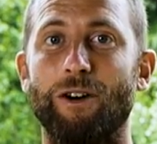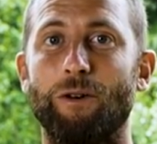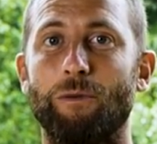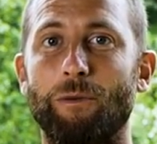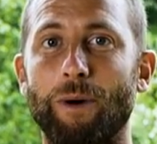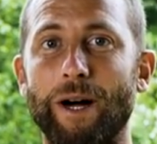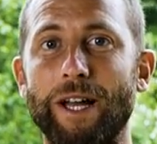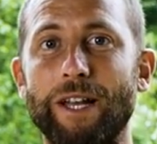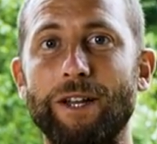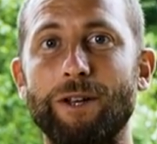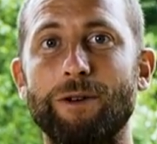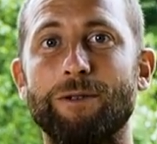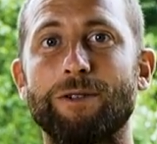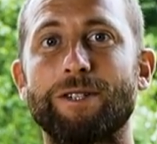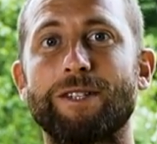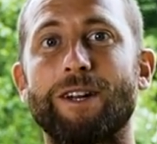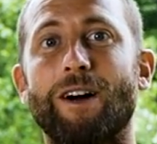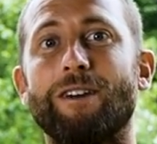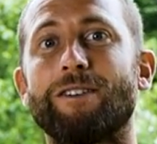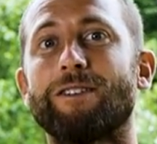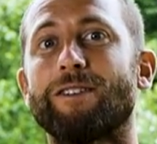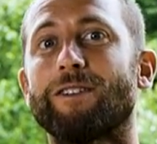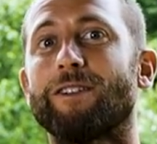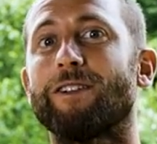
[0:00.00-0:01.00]
When you
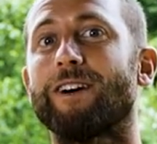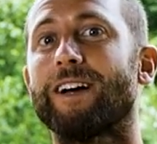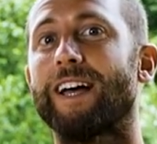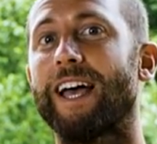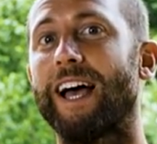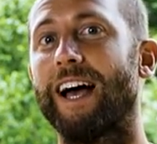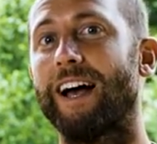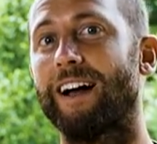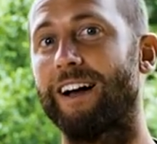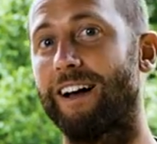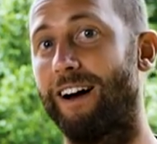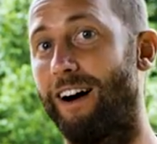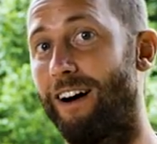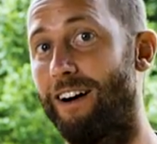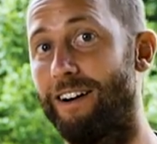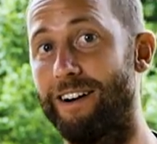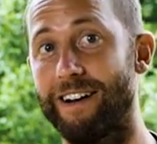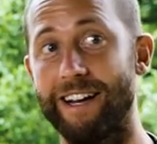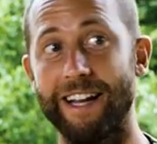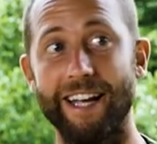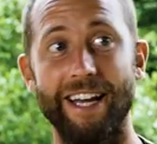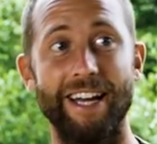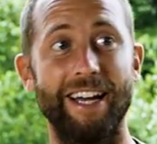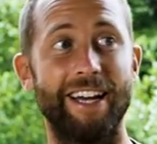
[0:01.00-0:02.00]
start to look at
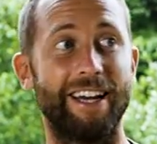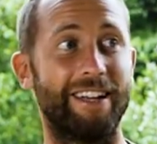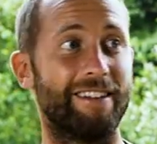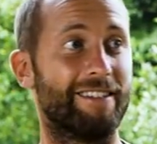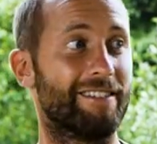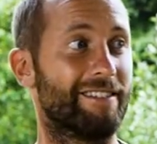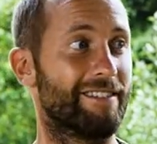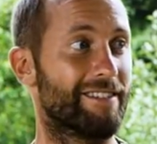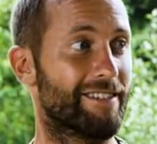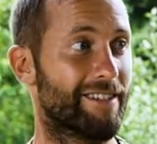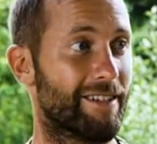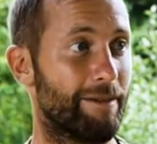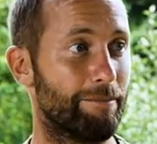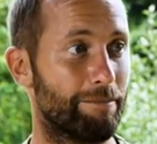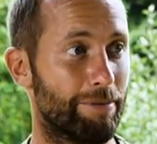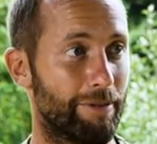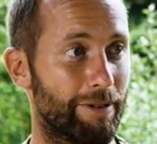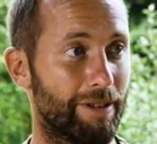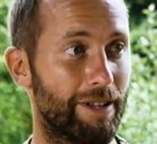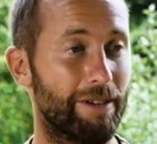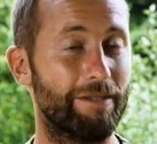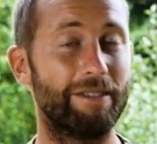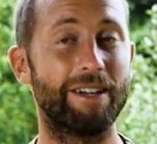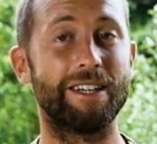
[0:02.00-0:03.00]
gardening and simple
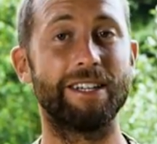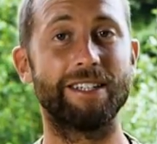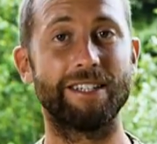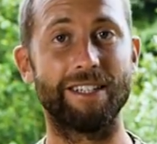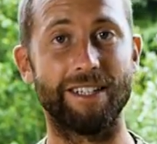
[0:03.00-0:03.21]
living,